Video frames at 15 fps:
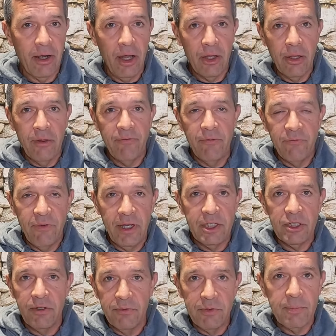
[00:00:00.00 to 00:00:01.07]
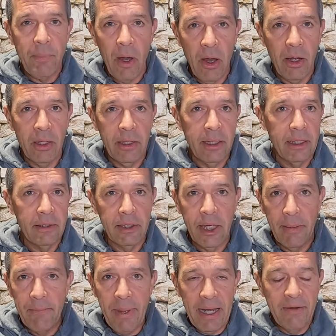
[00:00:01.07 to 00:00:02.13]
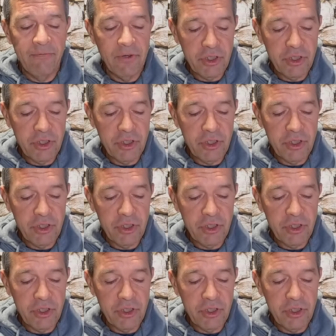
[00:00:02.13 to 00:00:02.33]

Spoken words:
all the fish have spawned and you got bait